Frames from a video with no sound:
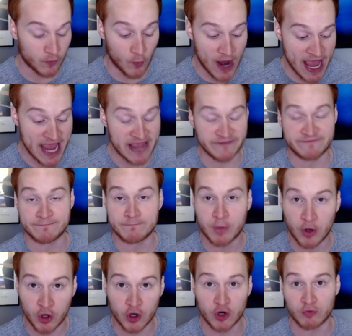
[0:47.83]
wave
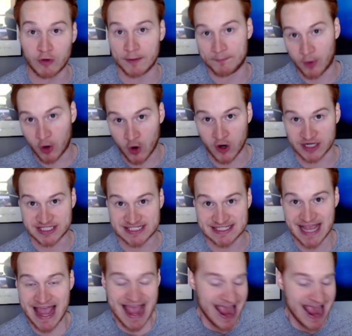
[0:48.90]
per reports.